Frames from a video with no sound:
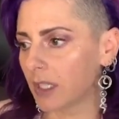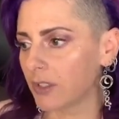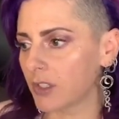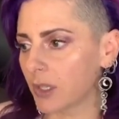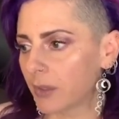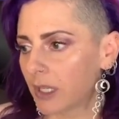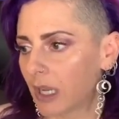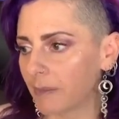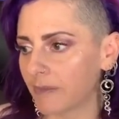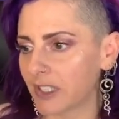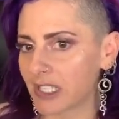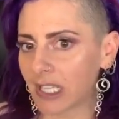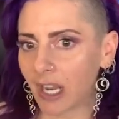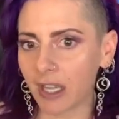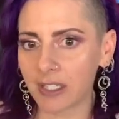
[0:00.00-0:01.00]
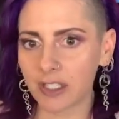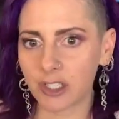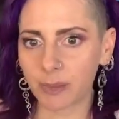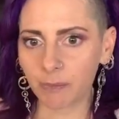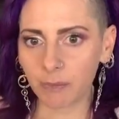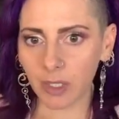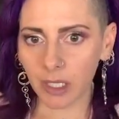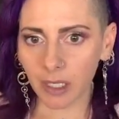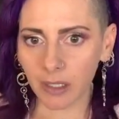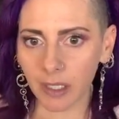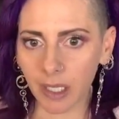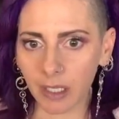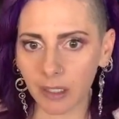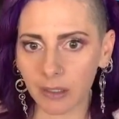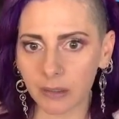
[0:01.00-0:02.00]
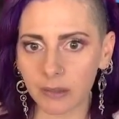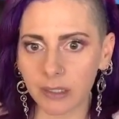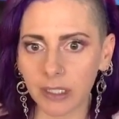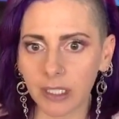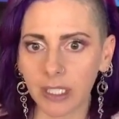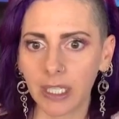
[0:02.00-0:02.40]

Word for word: so come visit us tomorrow,